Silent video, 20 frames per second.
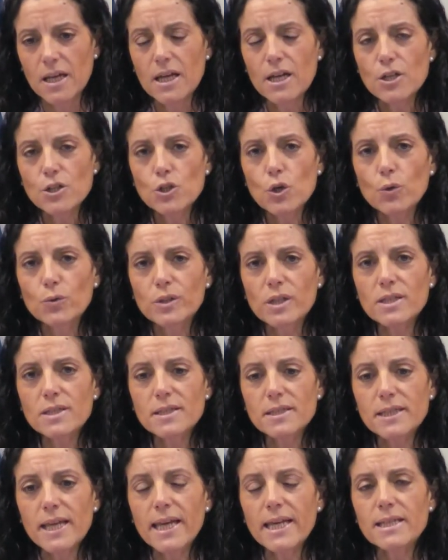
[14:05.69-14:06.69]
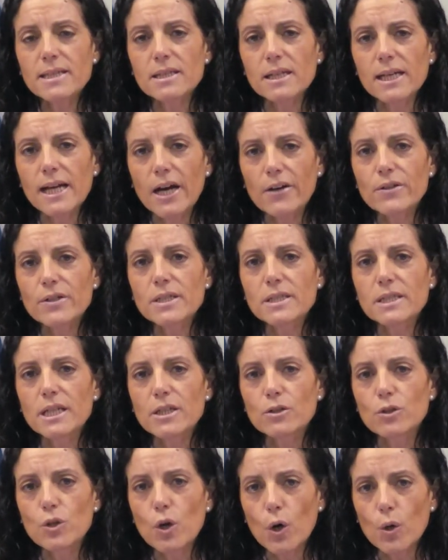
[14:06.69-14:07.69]
So these state guaranteed
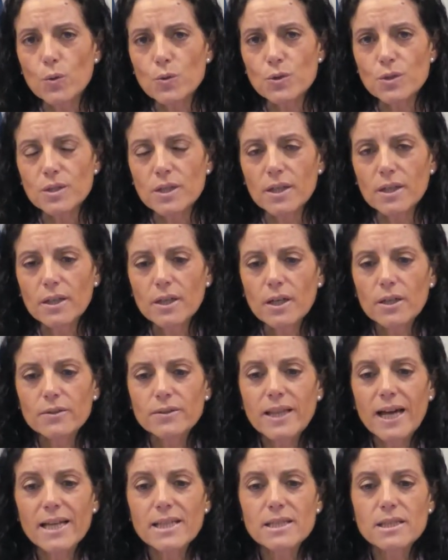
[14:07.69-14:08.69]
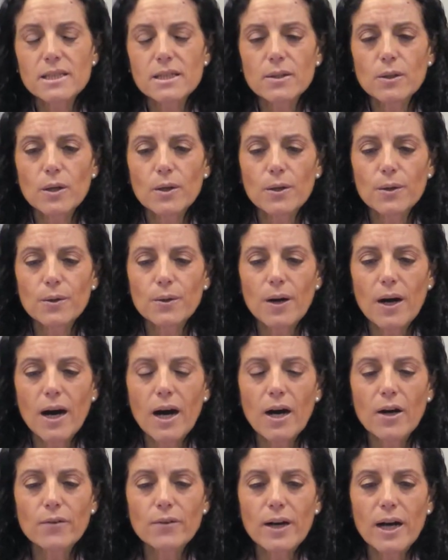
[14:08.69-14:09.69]
loans that uh,
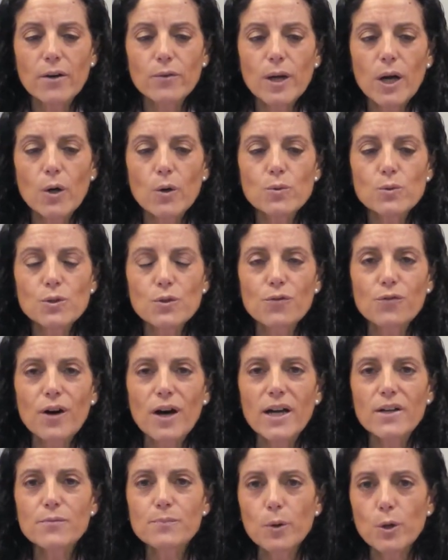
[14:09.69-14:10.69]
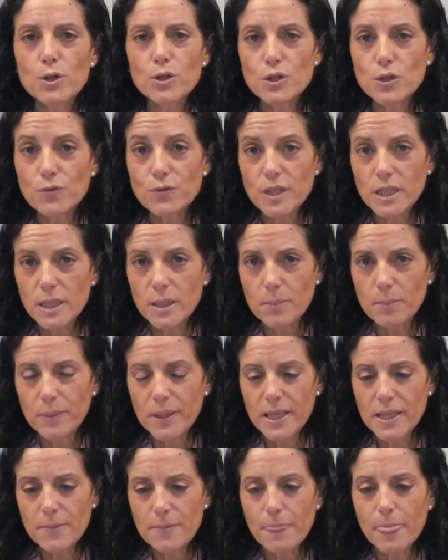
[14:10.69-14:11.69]
are around five points of
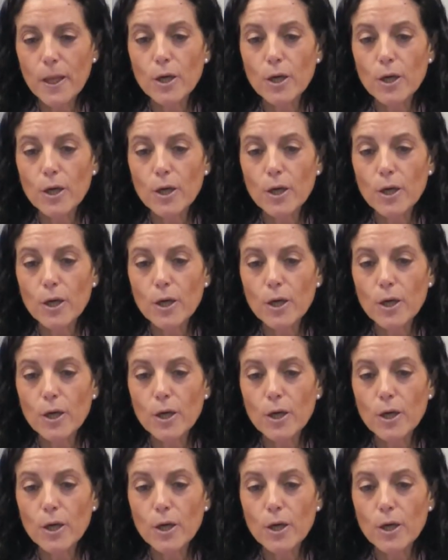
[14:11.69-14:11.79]
GDP.